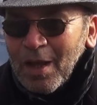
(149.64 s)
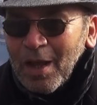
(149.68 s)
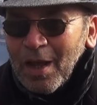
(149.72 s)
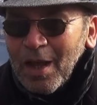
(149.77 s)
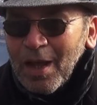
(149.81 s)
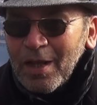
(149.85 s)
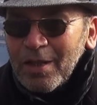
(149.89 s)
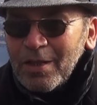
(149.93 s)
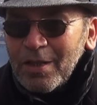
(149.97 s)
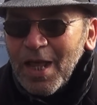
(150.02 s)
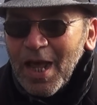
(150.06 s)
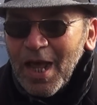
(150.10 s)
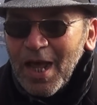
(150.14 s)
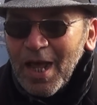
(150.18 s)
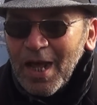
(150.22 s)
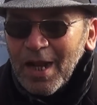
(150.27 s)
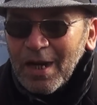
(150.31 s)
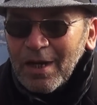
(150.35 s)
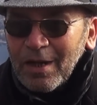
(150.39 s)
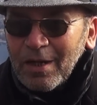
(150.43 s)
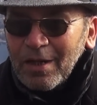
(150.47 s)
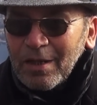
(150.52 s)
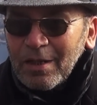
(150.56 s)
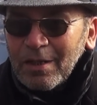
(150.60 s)
And
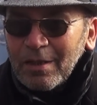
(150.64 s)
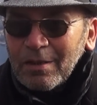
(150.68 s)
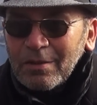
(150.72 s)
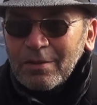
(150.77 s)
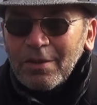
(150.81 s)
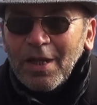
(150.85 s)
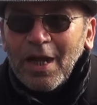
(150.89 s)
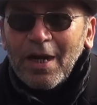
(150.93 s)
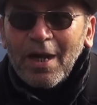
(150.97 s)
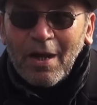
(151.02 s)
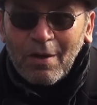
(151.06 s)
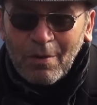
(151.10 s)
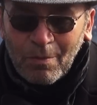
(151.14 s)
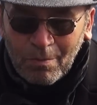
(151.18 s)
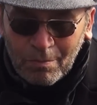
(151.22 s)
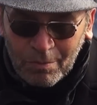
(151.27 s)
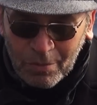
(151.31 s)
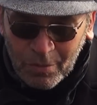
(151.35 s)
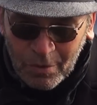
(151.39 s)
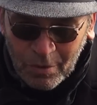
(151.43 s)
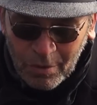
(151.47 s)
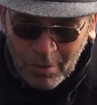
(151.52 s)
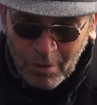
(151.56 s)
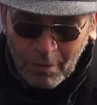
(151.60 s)
then I,
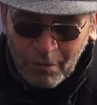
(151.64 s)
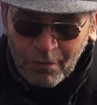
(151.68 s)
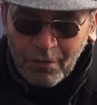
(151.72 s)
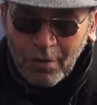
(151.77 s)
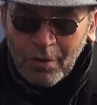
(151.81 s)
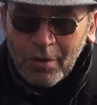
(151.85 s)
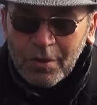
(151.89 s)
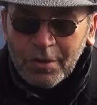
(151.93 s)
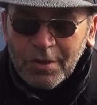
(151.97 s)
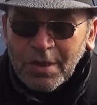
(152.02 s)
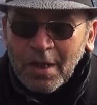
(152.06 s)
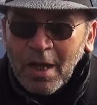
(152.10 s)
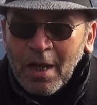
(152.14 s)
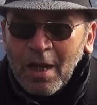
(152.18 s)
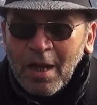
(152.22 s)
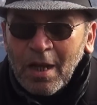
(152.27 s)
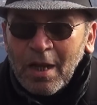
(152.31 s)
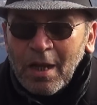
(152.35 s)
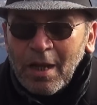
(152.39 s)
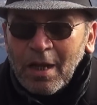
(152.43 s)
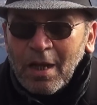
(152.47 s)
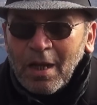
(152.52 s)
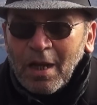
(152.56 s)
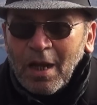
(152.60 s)
of course,
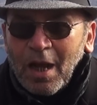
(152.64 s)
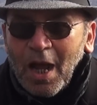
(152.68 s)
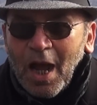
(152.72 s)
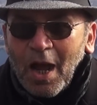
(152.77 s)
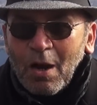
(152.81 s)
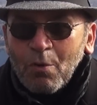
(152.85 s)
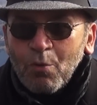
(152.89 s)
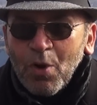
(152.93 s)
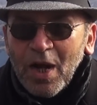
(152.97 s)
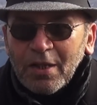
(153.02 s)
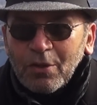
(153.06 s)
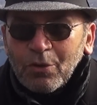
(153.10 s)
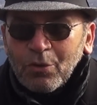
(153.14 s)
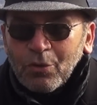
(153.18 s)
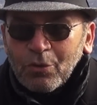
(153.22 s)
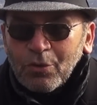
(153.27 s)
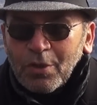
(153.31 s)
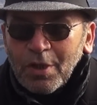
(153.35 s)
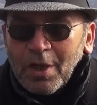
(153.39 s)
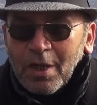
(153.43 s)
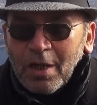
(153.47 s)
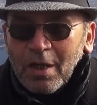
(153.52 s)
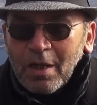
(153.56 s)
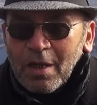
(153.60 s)
I went to
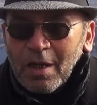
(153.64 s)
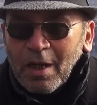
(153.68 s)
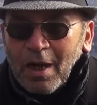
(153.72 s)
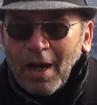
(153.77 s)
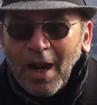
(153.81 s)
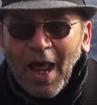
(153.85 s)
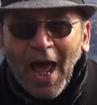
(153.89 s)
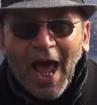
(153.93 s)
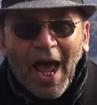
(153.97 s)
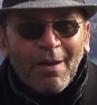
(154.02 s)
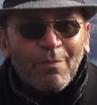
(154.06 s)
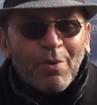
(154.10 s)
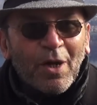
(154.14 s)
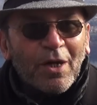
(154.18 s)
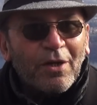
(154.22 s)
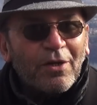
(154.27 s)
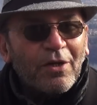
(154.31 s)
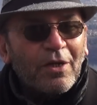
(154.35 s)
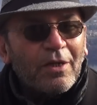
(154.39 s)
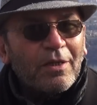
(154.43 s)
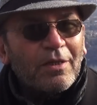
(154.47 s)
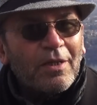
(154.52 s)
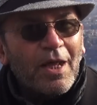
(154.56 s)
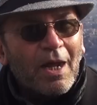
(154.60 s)
the
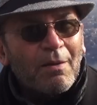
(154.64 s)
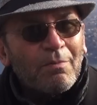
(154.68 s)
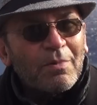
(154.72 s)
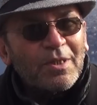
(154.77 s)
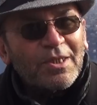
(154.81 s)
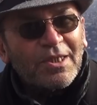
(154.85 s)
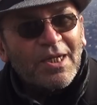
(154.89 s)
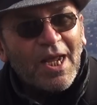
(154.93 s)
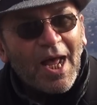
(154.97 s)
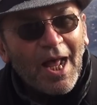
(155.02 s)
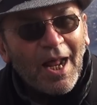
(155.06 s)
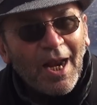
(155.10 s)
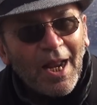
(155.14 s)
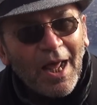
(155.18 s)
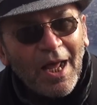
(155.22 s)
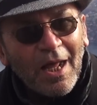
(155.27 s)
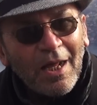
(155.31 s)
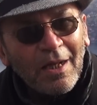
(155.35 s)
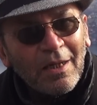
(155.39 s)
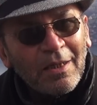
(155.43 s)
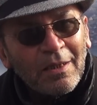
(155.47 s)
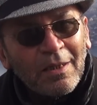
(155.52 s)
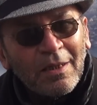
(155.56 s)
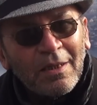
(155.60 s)
library in
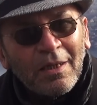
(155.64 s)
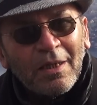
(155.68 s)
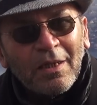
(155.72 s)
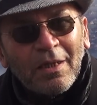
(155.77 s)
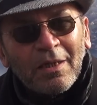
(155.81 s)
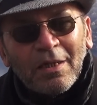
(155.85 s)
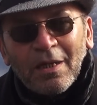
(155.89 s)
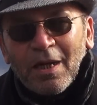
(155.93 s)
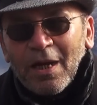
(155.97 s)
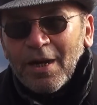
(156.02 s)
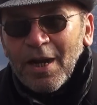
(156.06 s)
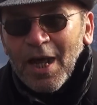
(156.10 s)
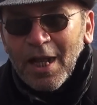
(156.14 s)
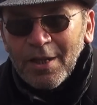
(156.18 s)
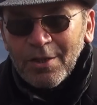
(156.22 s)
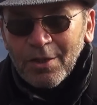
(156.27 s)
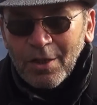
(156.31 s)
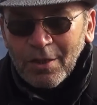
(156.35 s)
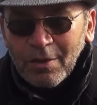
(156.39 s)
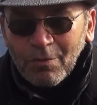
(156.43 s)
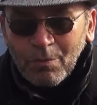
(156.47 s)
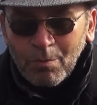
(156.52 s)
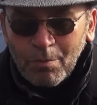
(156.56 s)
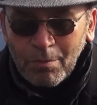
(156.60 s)
Dharamsala.
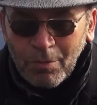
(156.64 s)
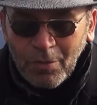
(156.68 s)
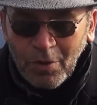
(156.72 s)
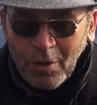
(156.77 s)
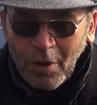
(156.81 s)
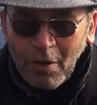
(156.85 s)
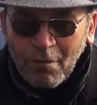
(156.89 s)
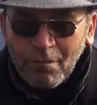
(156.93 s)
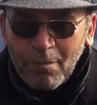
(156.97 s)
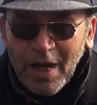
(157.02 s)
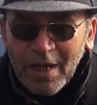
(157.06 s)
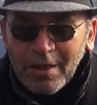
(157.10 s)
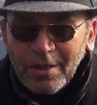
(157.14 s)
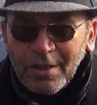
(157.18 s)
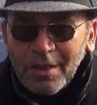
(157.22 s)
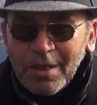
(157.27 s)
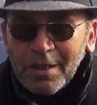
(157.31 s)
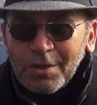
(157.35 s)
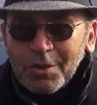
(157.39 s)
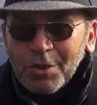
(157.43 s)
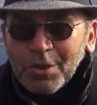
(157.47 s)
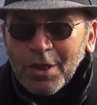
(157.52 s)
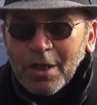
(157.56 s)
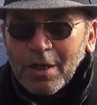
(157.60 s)
Another of my
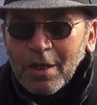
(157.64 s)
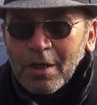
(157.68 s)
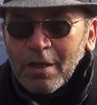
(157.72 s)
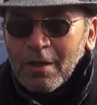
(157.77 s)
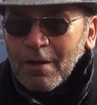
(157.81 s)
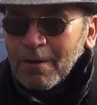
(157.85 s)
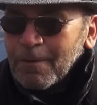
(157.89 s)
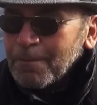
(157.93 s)
teacher,